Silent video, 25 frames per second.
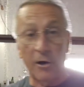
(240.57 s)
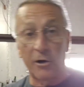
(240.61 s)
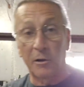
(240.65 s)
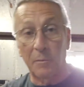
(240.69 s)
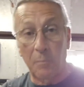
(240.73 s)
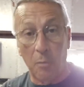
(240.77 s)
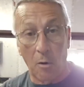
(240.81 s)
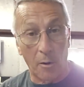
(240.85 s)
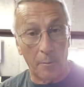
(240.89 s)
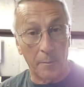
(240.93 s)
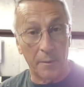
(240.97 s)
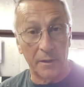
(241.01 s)

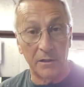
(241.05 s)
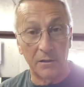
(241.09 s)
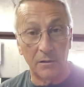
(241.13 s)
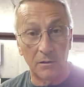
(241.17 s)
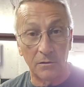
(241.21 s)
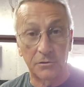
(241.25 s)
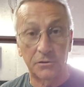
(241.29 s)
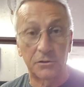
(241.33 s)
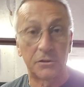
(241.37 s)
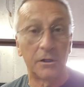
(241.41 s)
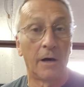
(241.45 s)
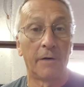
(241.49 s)
fire department
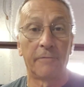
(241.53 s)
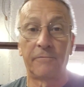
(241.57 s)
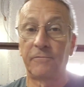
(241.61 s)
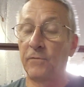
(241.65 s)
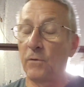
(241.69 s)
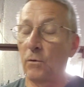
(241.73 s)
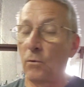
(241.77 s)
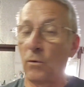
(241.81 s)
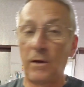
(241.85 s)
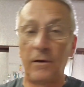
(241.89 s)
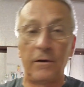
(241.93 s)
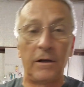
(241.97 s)
stuff,
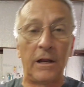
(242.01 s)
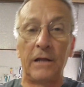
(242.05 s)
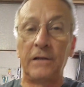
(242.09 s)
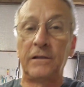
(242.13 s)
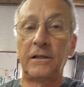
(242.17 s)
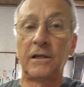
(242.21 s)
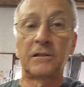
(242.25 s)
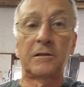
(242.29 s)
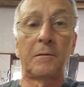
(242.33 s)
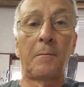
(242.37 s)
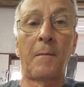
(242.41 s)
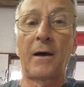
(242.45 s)
and
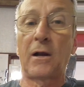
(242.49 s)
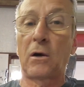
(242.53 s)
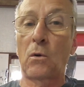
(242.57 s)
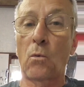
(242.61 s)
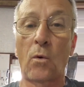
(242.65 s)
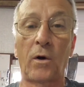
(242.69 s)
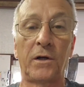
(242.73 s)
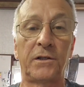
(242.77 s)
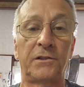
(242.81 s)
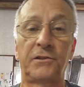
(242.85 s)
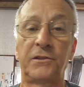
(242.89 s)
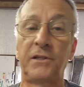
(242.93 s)
it doesn't
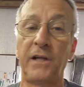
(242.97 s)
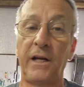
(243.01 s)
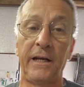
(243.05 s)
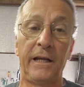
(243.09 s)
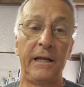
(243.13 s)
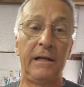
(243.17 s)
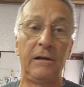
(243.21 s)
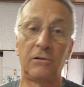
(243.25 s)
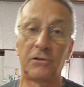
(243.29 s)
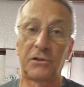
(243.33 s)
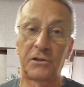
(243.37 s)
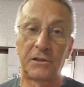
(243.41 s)
matter what
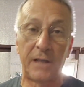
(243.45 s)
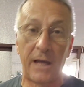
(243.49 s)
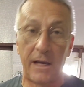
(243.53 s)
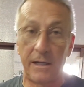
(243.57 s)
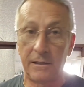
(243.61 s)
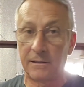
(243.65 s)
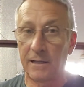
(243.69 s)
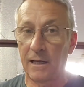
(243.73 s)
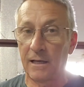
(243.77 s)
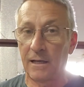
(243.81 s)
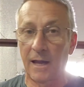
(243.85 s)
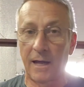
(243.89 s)
city or
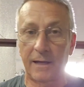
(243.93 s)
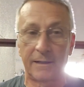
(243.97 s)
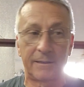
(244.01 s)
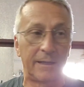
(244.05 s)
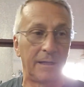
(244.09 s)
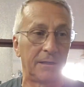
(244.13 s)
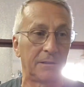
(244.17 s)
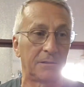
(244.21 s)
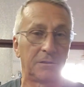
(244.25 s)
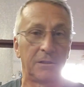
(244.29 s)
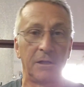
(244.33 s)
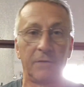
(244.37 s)
state, they
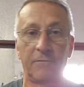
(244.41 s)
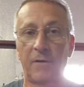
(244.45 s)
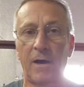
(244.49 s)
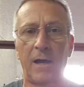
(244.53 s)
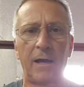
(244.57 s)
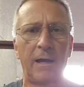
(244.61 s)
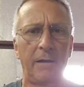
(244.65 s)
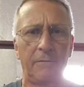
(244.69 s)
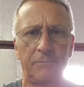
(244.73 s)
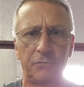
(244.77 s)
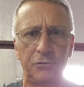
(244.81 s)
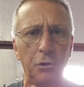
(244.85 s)
like that
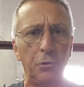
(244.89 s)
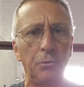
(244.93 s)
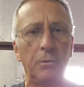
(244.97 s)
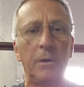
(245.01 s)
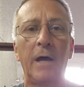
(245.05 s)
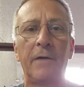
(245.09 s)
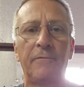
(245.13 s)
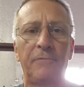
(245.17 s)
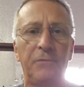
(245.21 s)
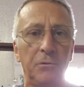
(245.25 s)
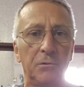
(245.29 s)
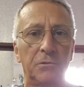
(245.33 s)
stuff. I have
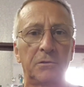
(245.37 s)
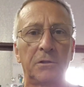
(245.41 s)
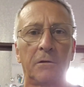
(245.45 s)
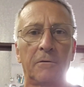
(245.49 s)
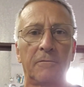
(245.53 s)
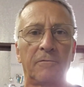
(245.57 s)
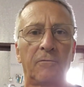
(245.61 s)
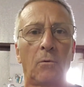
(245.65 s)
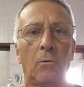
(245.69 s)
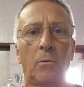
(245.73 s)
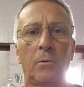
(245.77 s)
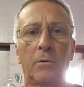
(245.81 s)
2 nephews
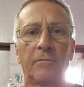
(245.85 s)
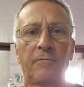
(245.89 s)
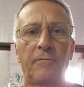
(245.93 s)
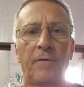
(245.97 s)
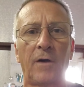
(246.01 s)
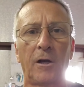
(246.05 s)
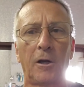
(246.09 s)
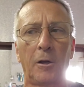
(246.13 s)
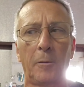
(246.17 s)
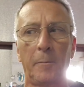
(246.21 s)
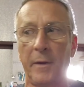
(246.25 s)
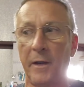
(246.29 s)
that are Fort
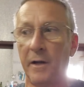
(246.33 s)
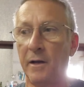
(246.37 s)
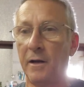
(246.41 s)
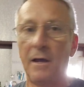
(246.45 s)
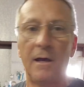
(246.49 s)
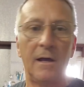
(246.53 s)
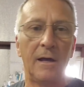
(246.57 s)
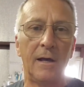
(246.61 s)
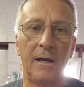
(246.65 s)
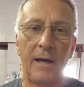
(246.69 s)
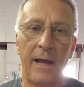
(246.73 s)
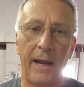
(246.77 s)
Worth
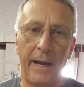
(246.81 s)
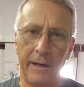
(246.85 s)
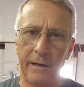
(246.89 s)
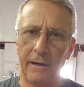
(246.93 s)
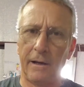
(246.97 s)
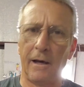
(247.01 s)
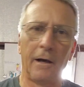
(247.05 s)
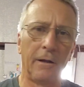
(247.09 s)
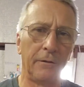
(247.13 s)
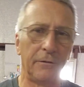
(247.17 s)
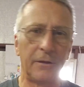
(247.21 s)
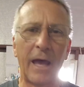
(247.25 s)
firemen,
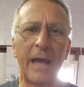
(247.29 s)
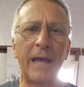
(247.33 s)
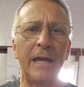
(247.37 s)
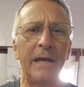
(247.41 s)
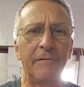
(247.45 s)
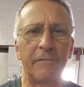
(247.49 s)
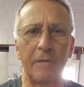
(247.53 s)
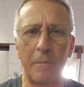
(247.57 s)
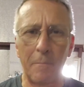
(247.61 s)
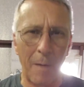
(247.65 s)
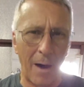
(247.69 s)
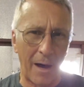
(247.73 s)
and
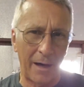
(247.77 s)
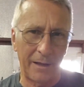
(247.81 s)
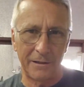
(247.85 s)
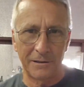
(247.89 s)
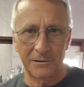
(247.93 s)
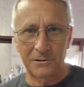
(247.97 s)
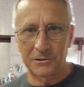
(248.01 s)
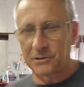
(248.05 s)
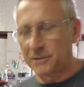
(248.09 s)
they even buy